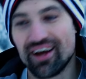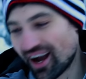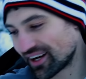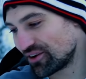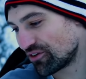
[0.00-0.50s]

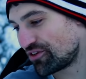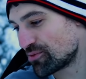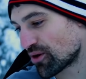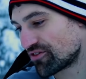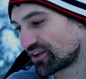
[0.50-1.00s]
I'm gonna do a few
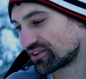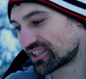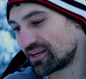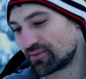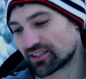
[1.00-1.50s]
more videos,
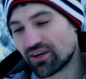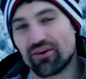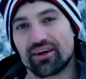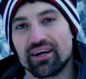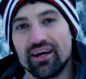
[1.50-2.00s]
keep this
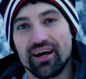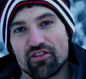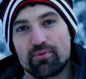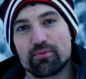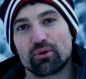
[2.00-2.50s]
going. For
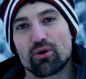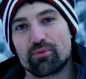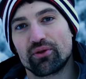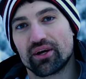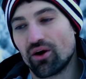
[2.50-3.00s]
the people who are
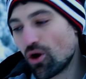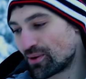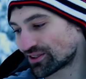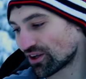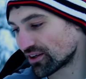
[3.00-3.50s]
building at home,
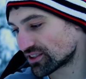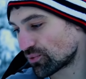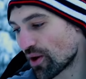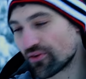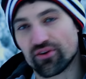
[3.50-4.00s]
as long as the
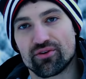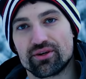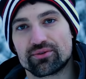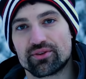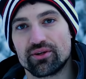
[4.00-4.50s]
weather
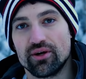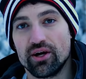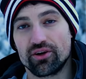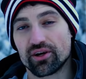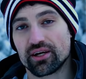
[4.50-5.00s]
agrees with you,
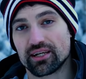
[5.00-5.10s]
you're gonna